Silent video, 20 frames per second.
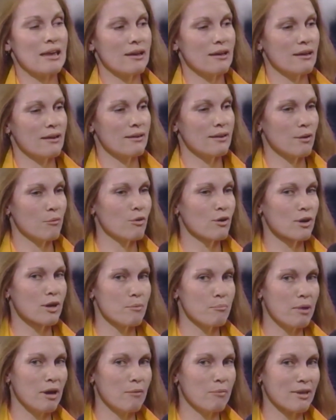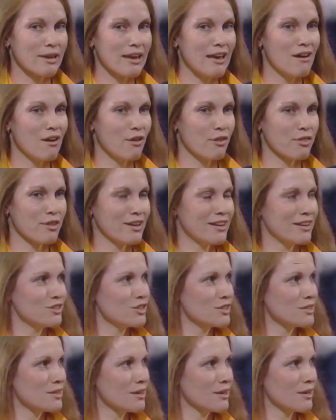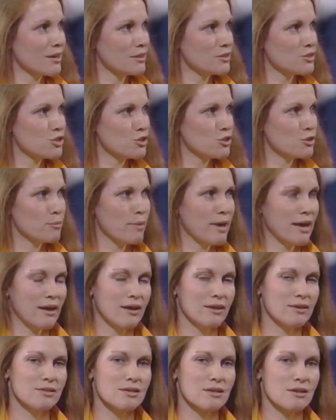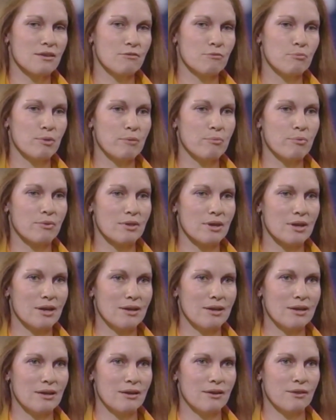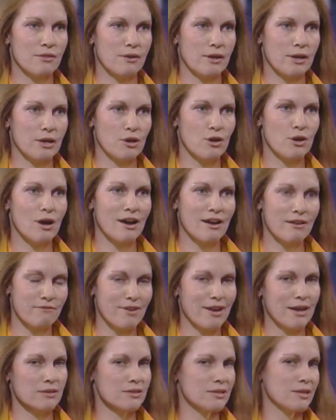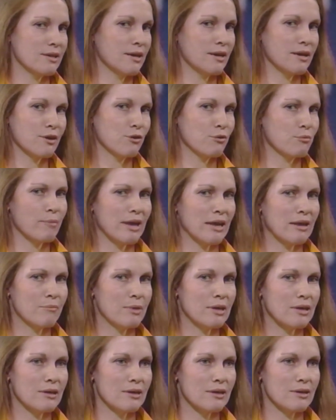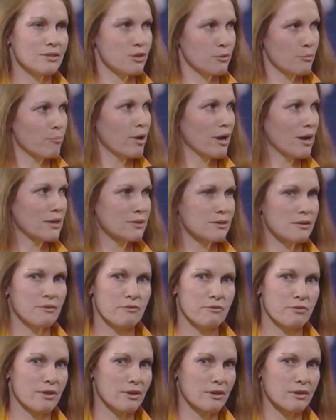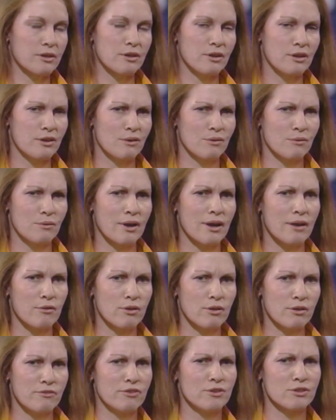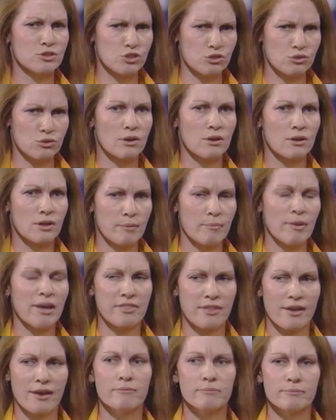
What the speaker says: And I work in public health, and I just think it's too bad to give people the idea that not vaccinating your baby is a positive thing to do. I really feel strongly about it.